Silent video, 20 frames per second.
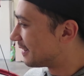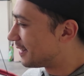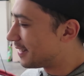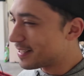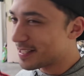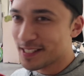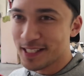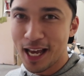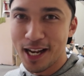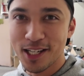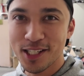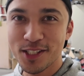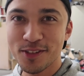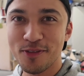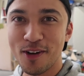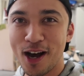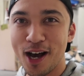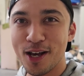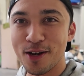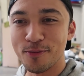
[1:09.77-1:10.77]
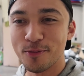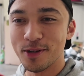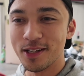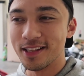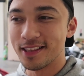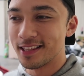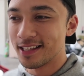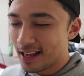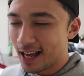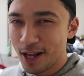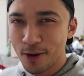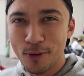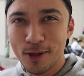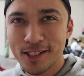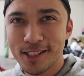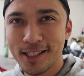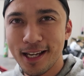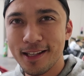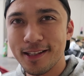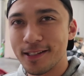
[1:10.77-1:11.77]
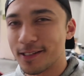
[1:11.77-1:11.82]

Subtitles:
dissatisfied with, how do I say